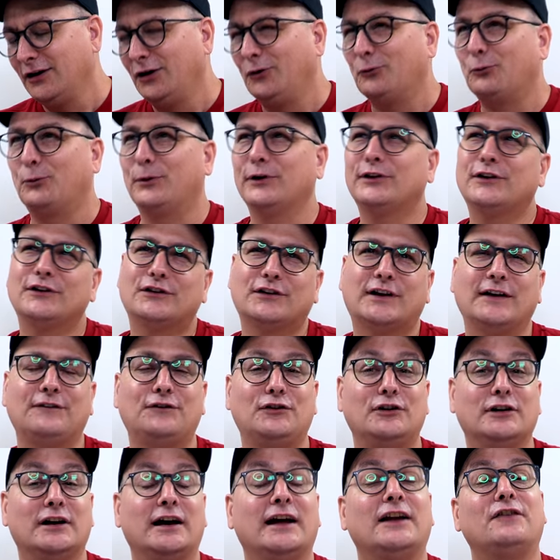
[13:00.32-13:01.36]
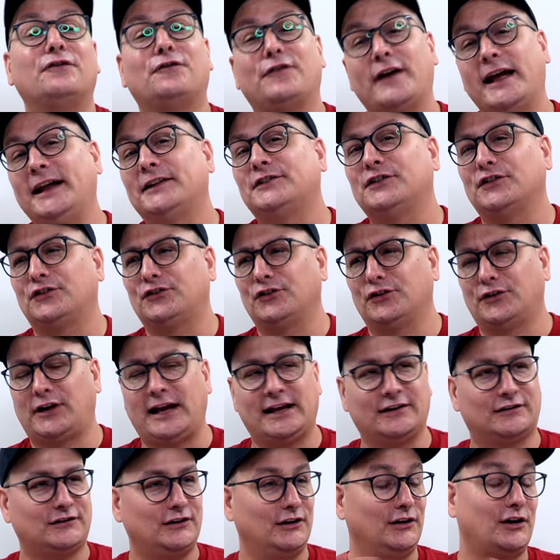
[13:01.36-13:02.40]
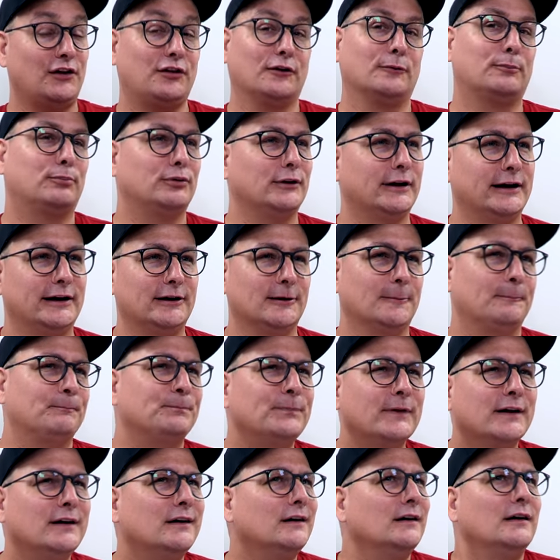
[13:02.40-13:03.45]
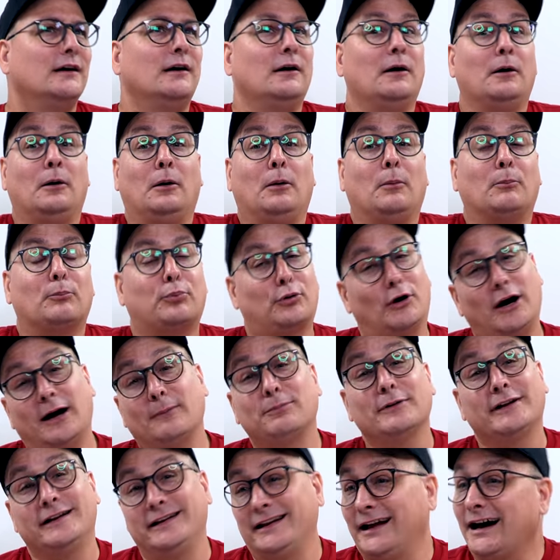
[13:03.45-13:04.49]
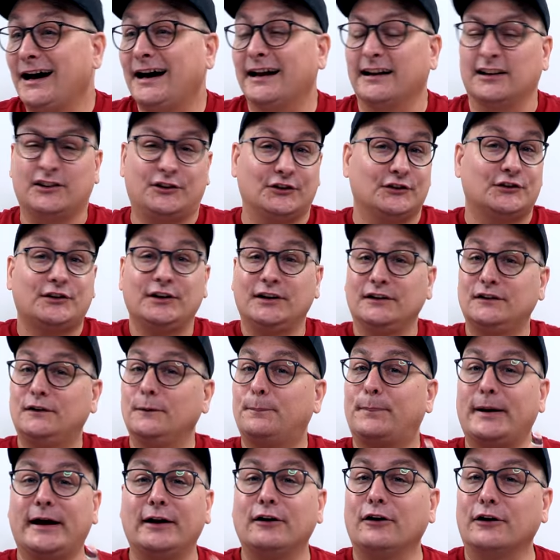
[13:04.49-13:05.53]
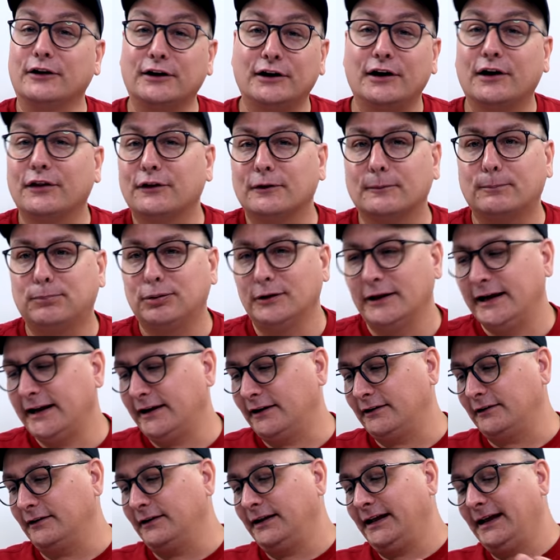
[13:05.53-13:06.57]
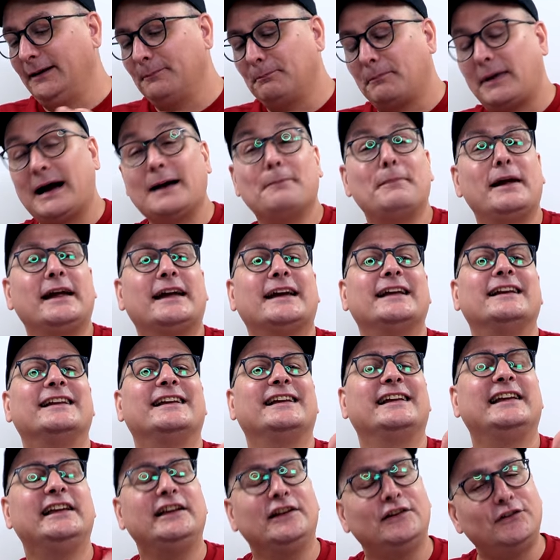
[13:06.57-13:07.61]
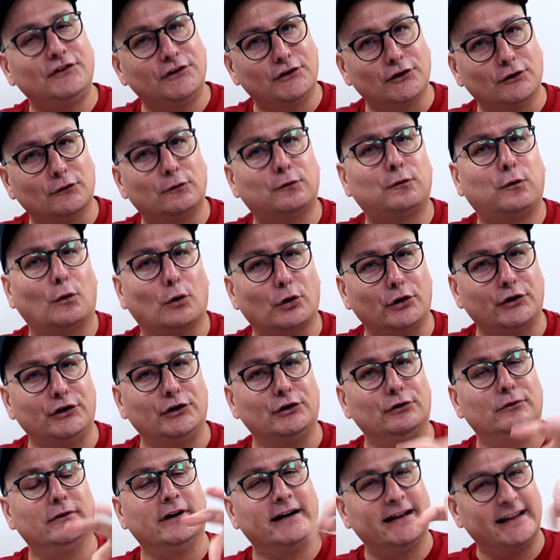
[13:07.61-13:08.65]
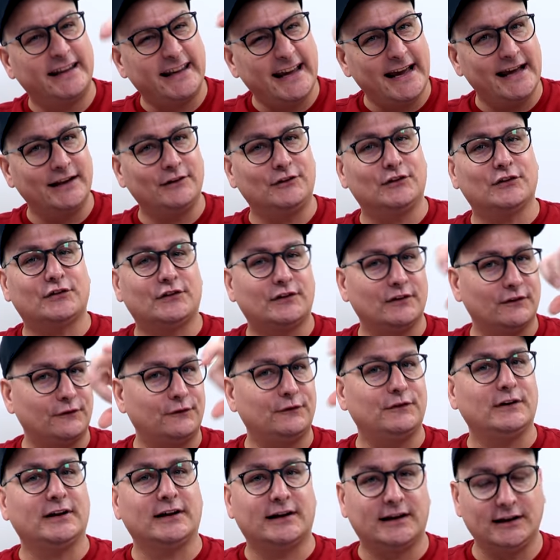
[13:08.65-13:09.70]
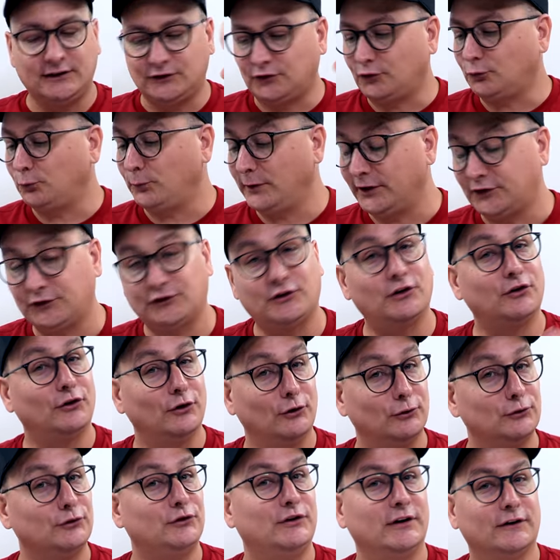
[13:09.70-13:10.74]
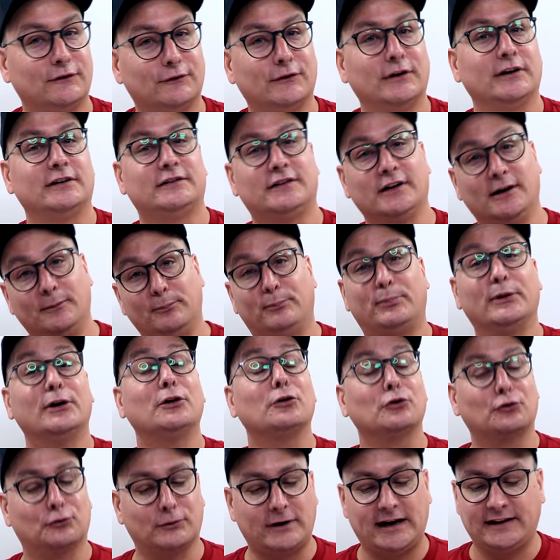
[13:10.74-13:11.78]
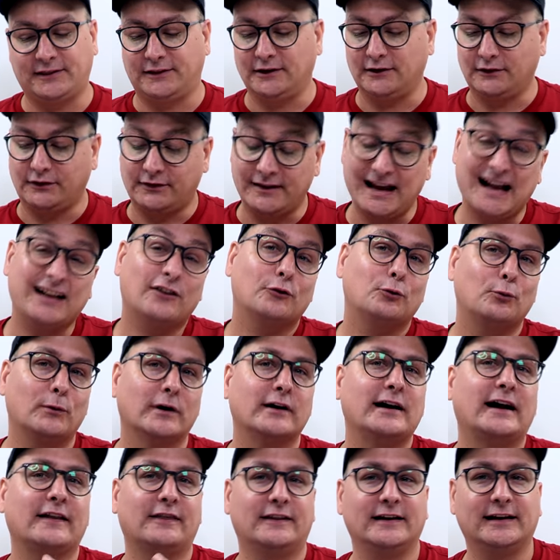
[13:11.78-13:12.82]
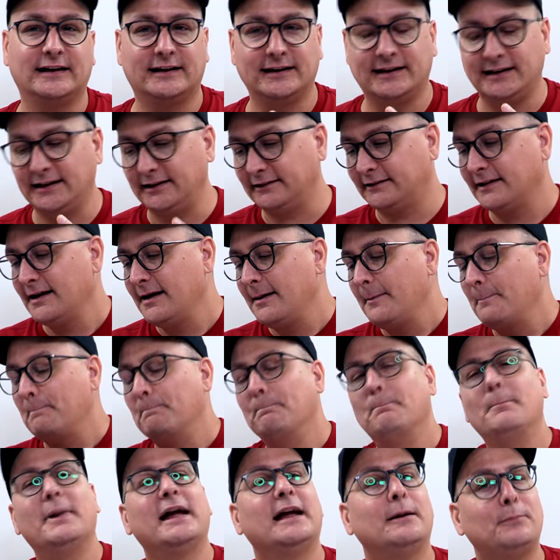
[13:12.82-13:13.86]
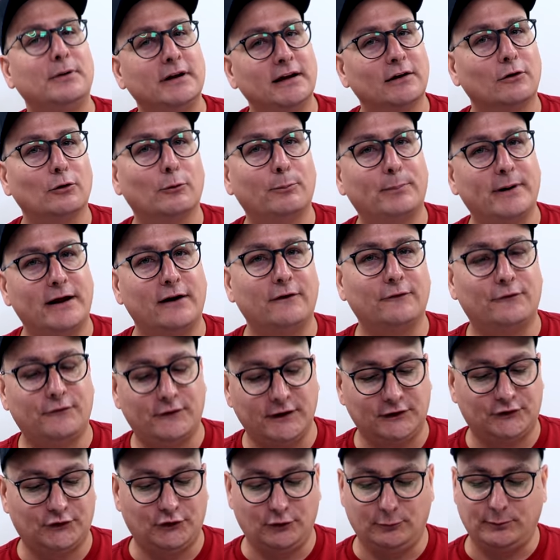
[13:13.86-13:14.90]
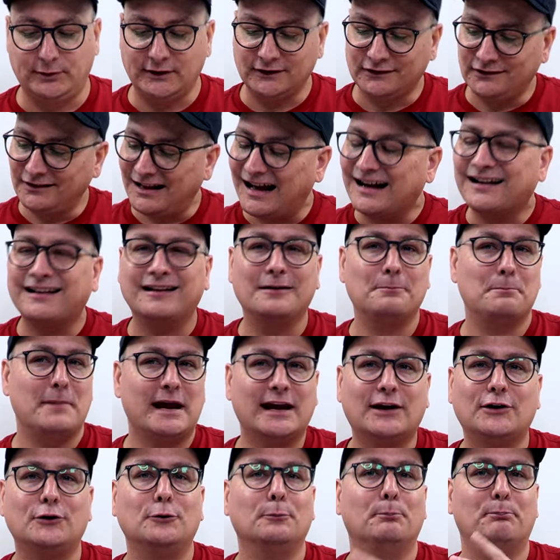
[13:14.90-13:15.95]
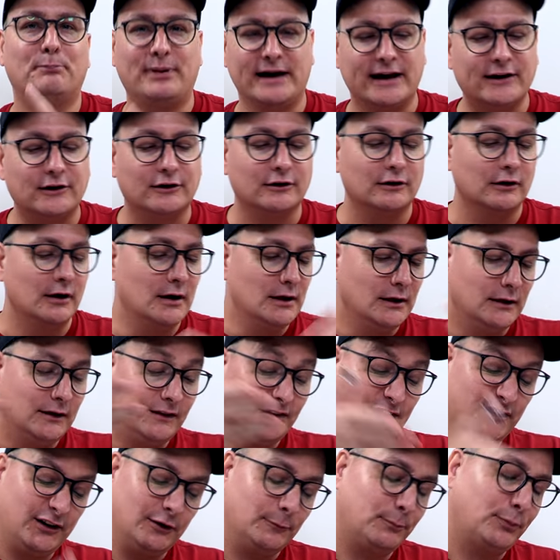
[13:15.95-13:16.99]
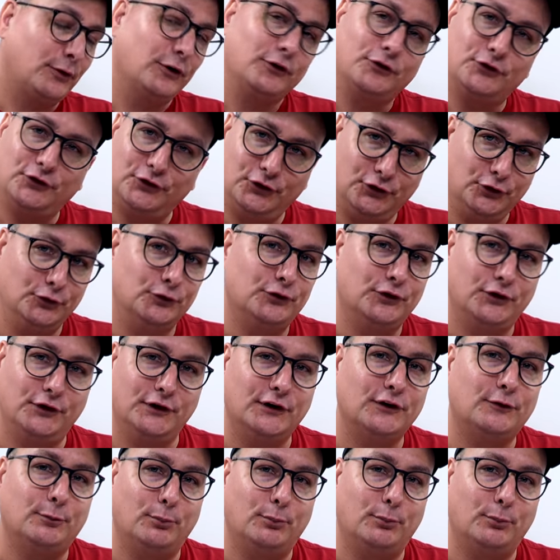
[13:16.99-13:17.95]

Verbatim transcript: Will this give you an advantage against another player? Probably not. It's just going to depend on the other player. It might make it easier for you, again, just to flick and switch to those different builds right there. That's where I think it is. Maybe it'll benefit you, but it's not going to make you better than the person using this